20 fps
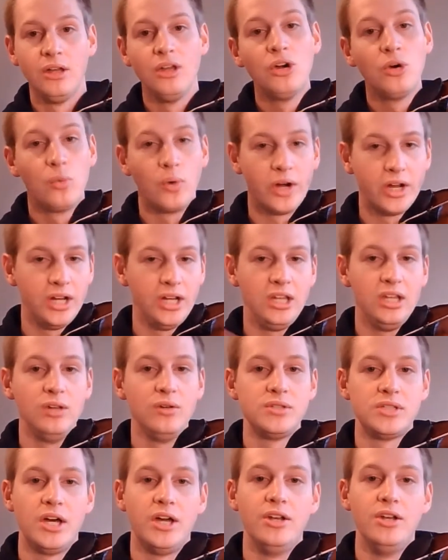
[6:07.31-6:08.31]
we're going to
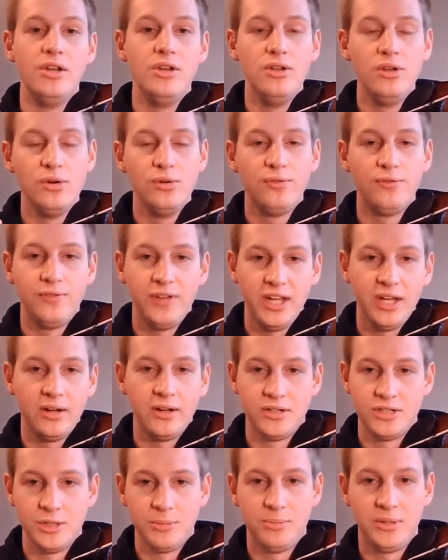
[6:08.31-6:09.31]
use a new finger
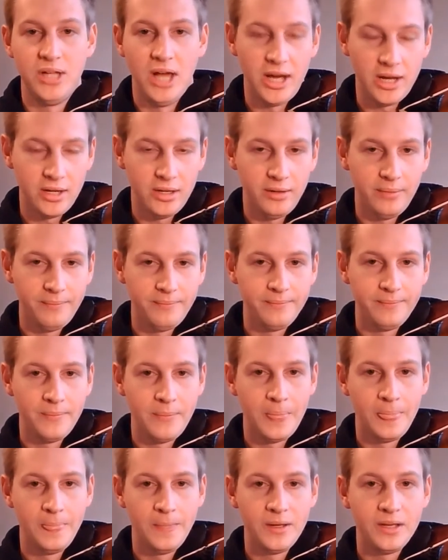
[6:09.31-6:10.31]
to pluck.
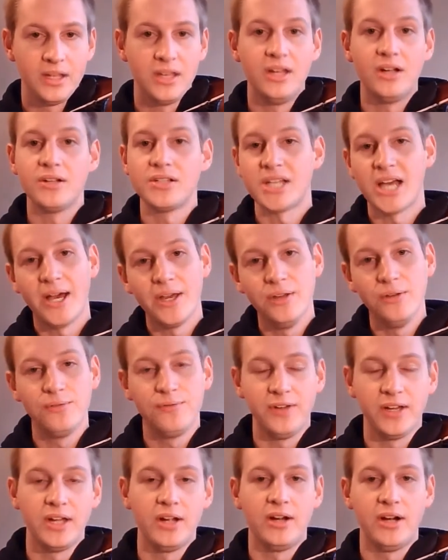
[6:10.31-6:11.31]
Here's how you
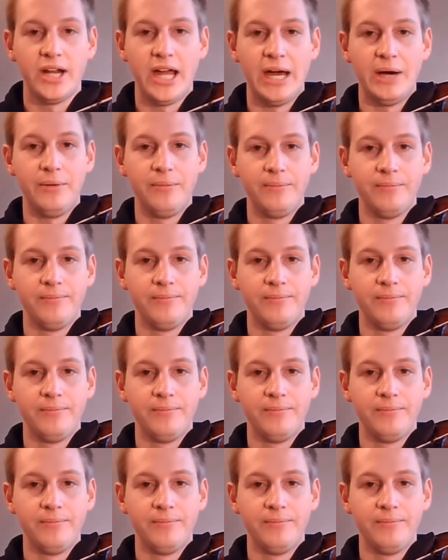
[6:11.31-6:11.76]
figure it out.